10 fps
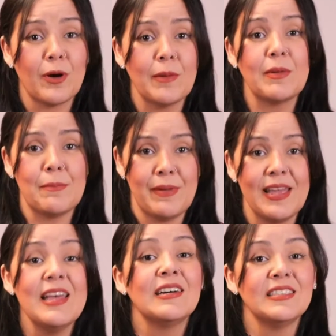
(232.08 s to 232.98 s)
probably
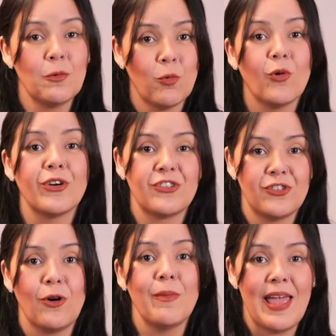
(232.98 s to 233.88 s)
be the worst
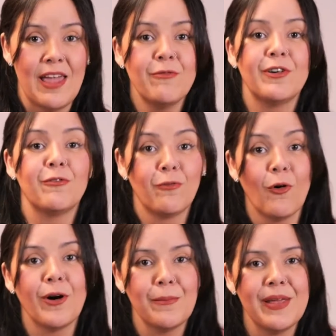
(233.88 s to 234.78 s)
job ever
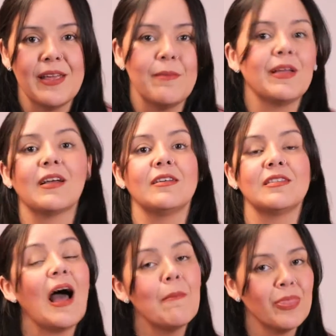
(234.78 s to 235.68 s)
for me because
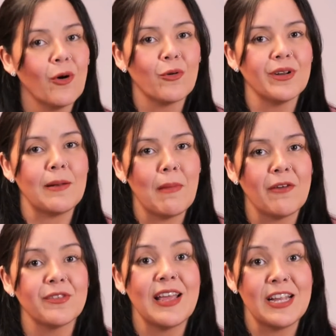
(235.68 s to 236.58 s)
I'm not good at
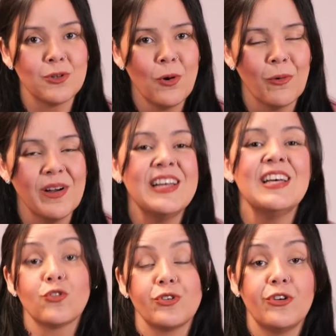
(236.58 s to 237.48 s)
maths at all.
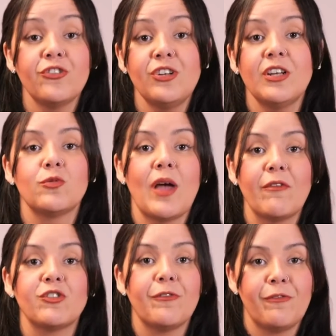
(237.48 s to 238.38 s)
So your students will
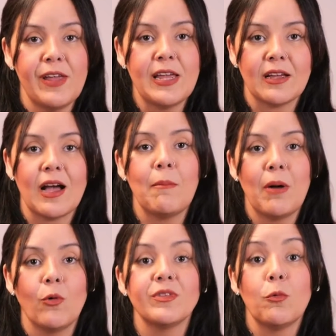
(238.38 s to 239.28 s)
have to think
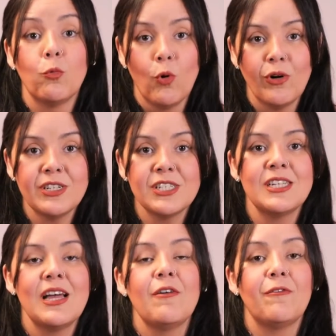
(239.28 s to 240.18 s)
about the worst
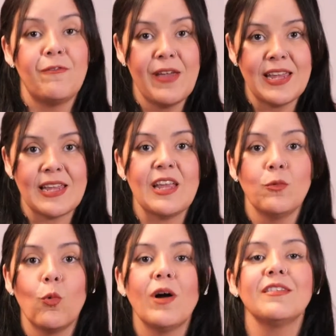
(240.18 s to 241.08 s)
thing
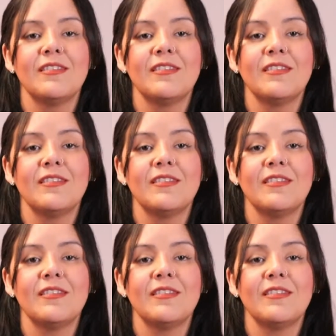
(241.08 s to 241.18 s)
in one